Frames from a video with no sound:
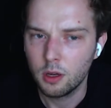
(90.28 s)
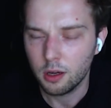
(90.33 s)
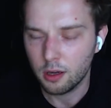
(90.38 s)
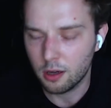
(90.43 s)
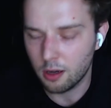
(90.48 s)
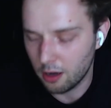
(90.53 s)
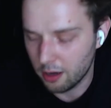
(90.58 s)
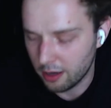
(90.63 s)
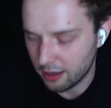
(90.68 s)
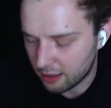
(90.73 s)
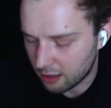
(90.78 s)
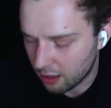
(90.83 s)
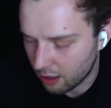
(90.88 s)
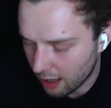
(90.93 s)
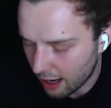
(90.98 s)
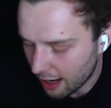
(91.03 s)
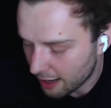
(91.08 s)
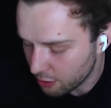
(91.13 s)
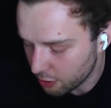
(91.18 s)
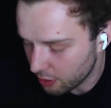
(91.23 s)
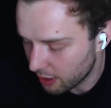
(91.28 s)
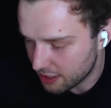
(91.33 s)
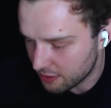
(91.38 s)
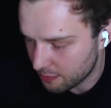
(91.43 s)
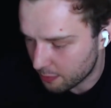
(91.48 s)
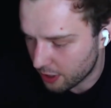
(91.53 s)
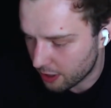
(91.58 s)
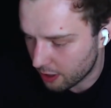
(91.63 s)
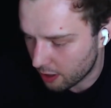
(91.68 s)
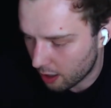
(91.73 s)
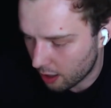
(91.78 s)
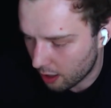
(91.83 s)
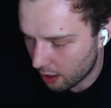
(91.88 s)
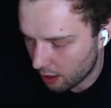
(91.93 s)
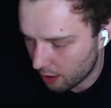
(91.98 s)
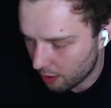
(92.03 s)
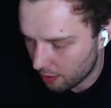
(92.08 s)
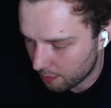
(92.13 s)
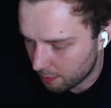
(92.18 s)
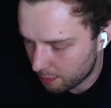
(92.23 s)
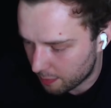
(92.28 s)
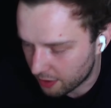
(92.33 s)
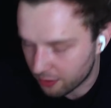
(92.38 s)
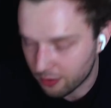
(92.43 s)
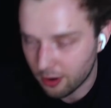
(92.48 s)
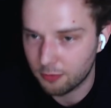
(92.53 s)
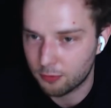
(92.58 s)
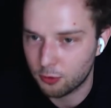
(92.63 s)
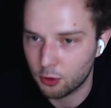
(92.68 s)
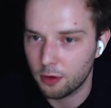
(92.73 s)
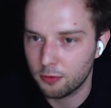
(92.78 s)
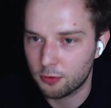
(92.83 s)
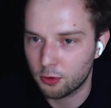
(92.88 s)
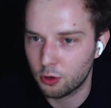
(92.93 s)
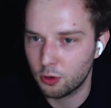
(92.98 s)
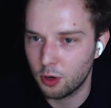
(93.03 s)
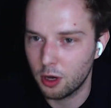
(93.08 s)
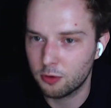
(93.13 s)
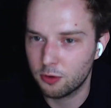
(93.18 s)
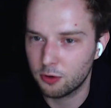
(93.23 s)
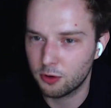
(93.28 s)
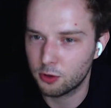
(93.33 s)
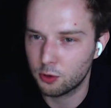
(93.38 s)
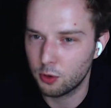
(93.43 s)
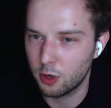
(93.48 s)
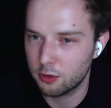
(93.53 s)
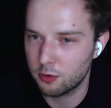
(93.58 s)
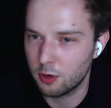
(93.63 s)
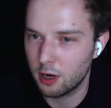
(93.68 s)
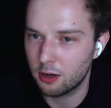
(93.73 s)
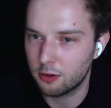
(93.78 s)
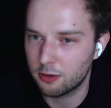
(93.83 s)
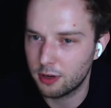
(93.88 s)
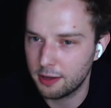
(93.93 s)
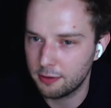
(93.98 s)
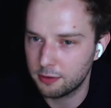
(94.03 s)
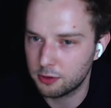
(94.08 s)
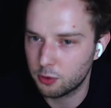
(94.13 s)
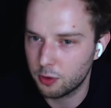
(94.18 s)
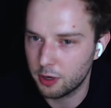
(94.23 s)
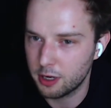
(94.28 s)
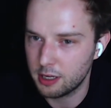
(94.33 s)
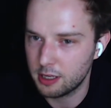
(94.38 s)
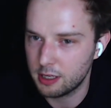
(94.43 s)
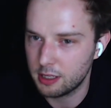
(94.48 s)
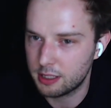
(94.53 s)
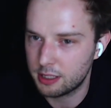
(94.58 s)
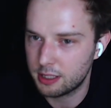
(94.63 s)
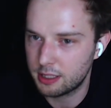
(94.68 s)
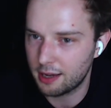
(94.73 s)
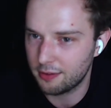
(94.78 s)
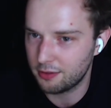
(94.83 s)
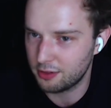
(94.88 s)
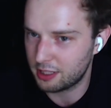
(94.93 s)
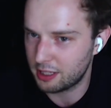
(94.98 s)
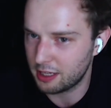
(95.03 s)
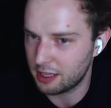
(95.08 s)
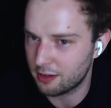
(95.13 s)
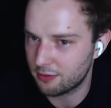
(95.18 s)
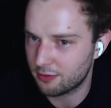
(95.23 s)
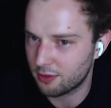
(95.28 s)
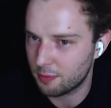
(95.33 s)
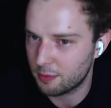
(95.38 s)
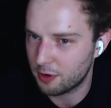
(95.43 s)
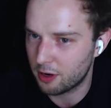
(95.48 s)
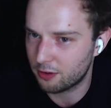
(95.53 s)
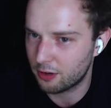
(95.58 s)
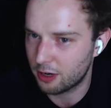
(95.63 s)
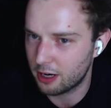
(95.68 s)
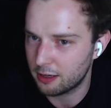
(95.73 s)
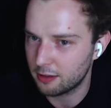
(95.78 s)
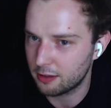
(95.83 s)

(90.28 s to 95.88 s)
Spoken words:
Got it. And you guys have been around for quite a while, right? 2017, if I'm not right.